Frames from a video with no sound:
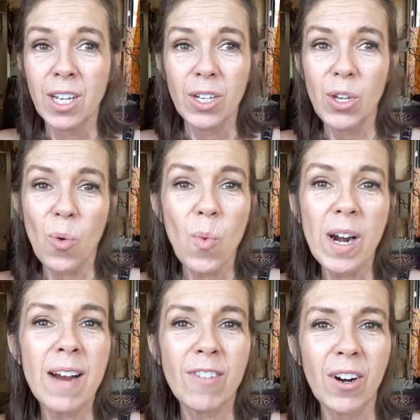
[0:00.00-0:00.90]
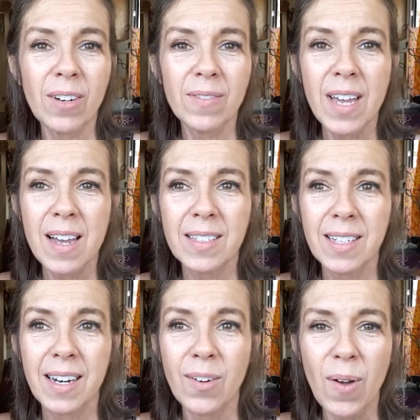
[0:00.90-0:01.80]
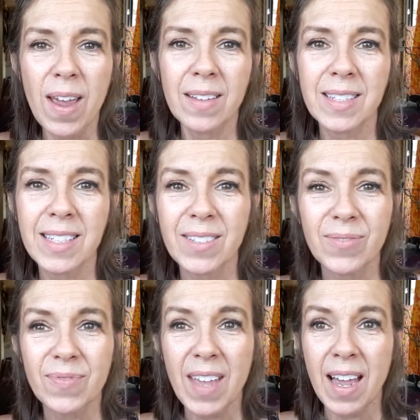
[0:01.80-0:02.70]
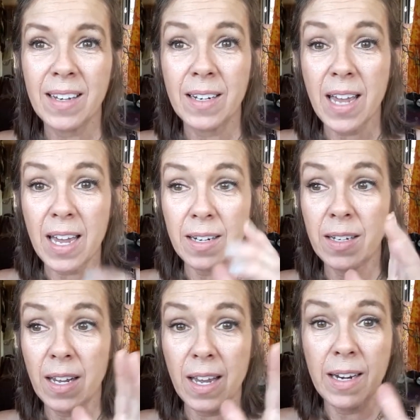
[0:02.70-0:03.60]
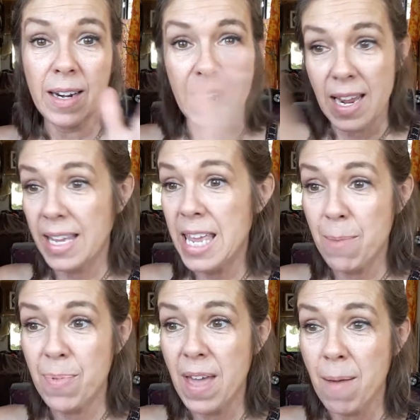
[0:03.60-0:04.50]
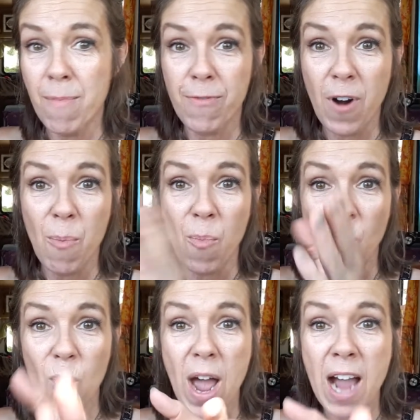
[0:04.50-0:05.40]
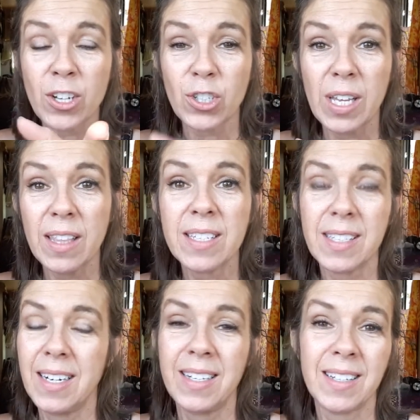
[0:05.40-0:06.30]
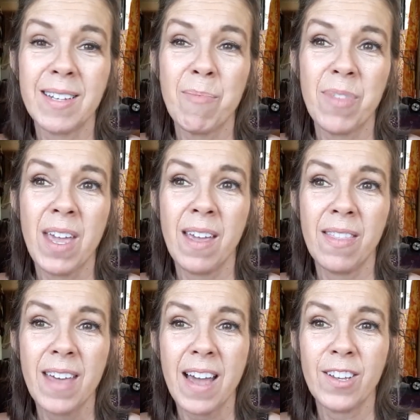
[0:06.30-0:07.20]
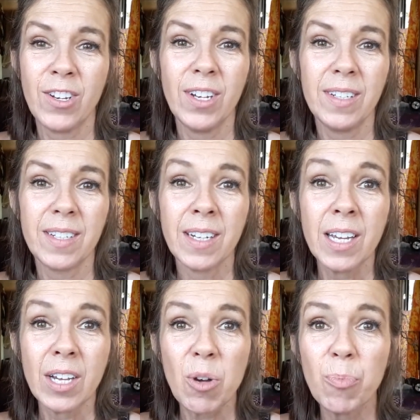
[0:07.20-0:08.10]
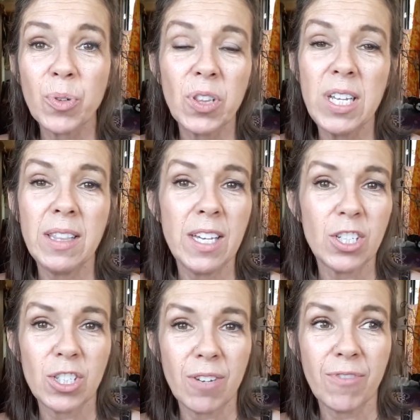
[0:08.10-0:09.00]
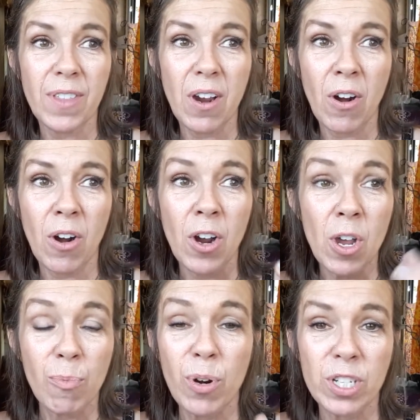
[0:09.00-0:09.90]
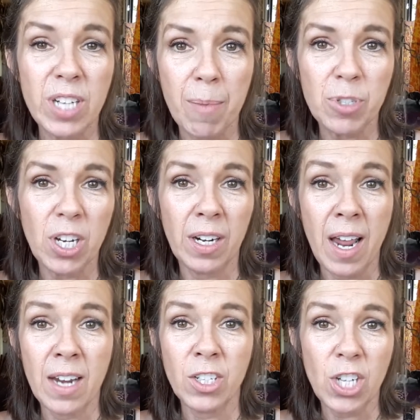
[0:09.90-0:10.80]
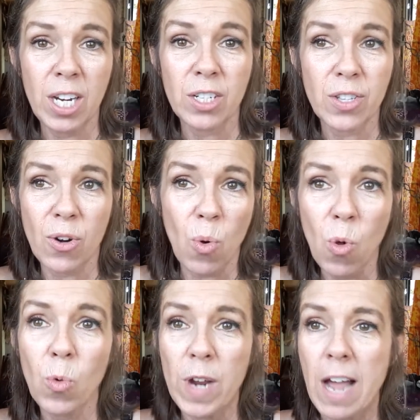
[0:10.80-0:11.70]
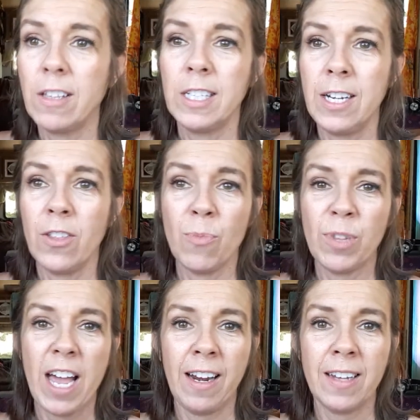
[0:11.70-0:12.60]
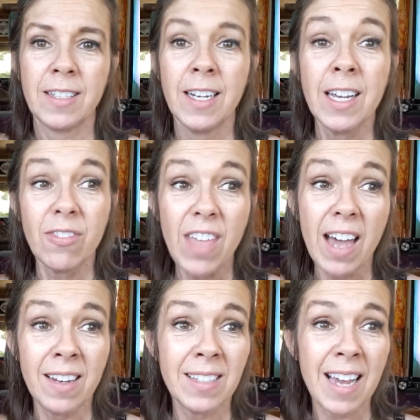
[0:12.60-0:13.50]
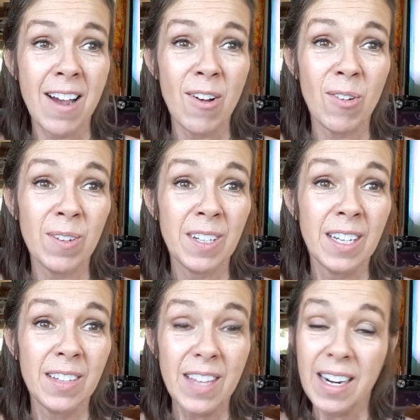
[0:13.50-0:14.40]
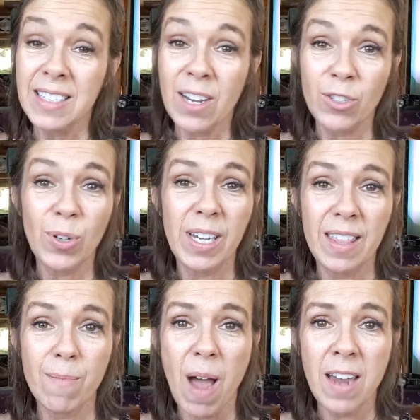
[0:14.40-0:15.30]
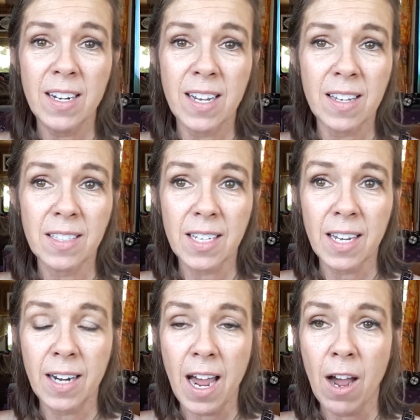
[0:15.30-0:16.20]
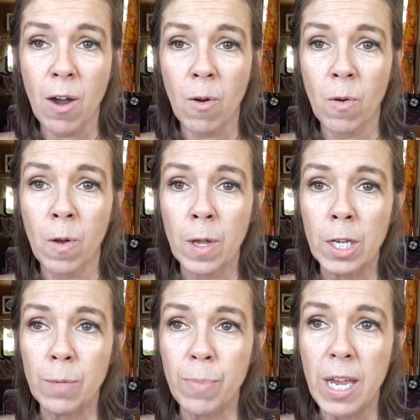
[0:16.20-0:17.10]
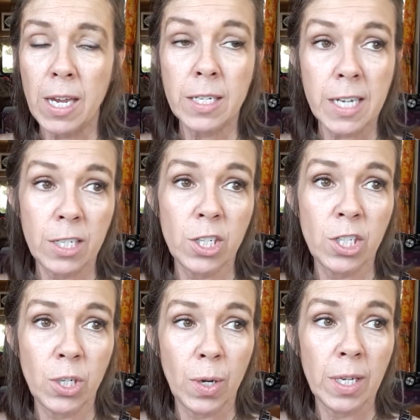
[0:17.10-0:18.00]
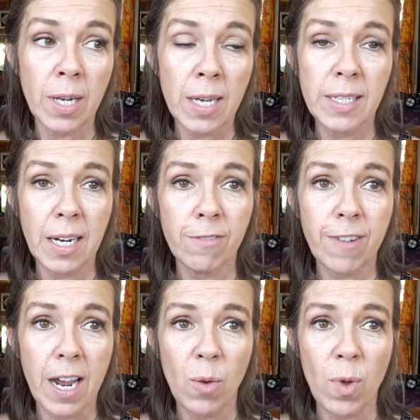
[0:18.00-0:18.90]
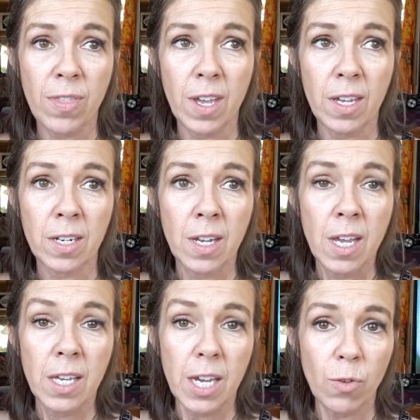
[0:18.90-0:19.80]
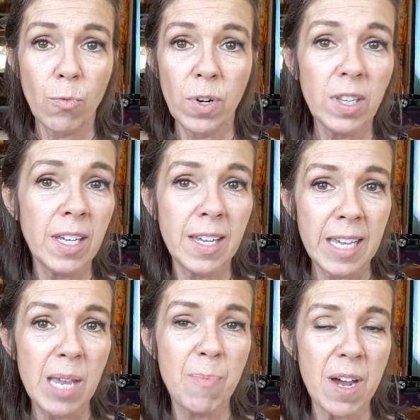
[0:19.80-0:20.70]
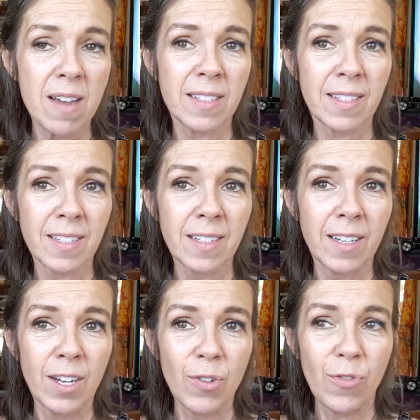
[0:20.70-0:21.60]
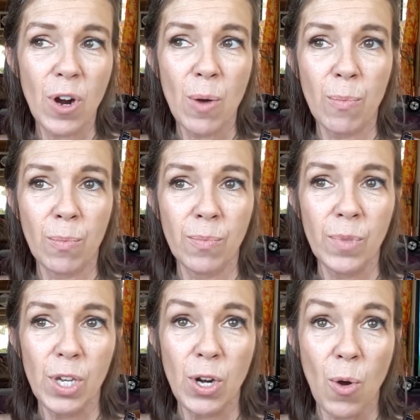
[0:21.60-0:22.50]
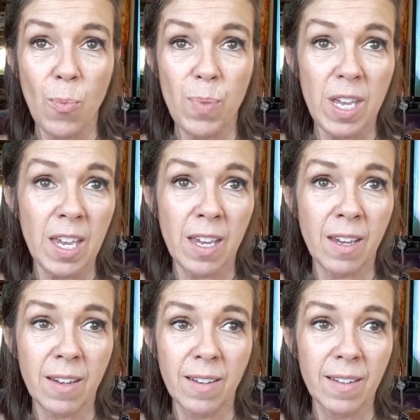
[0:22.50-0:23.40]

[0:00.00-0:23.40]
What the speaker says: you know, whatever, as an annoyance, and keep them from actually listening to something that could completely shift their perception and change their whole reality on the planet. That is how tricky the mind is, and how paying attention to it and identifying with it can really keep us from, you know, being,